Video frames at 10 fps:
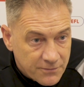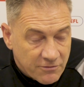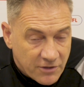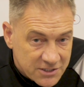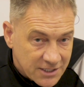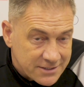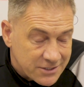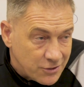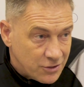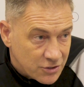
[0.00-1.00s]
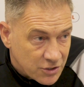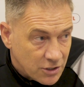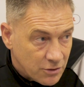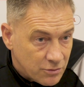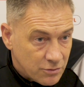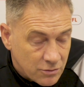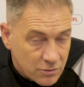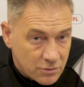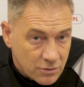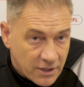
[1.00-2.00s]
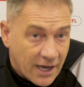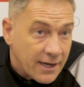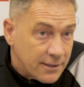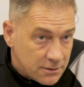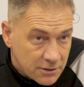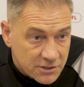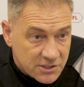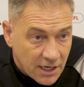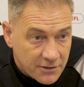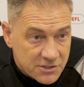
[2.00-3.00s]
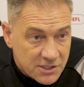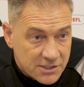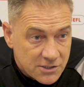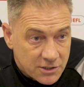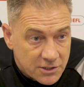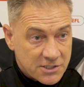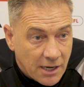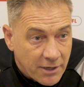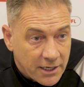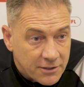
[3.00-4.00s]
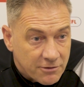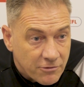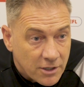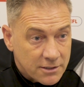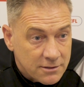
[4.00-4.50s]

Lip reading: If I'd have said to you that at the start of the season, you'd have snapped my hand off, right?